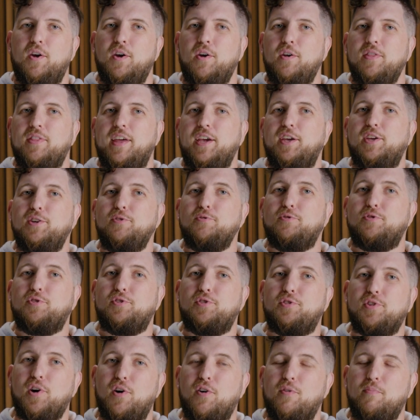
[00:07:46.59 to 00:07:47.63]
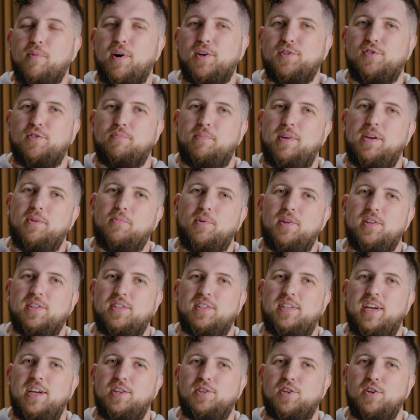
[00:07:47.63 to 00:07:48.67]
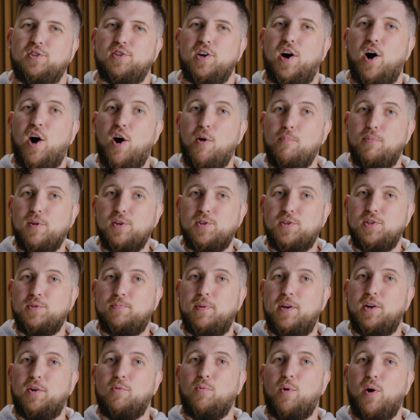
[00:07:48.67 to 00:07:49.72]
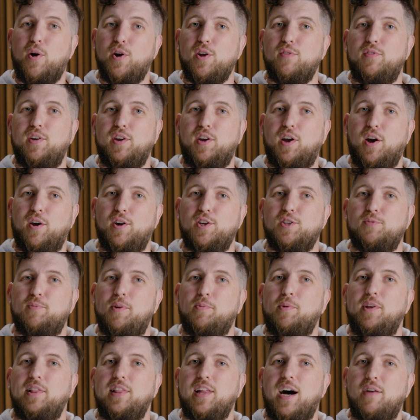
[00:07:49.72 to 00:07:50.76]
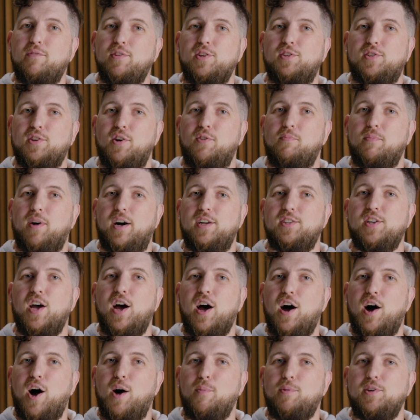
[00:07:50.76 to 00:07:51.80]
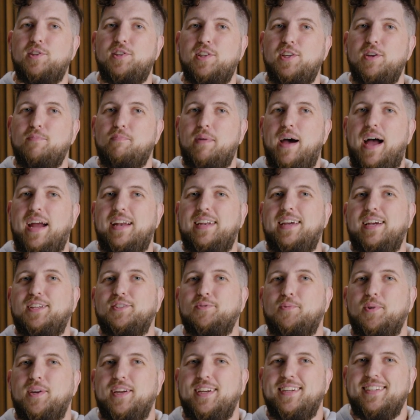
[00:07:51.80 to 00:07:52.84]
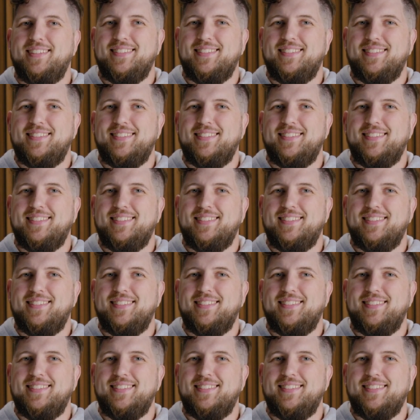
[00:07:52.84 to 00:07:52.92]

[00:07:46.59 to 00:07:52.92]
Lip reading: Thank you so much for being with us today, church. I hope this has been a word of encouragement. We love you so much. Hope to see you back next week.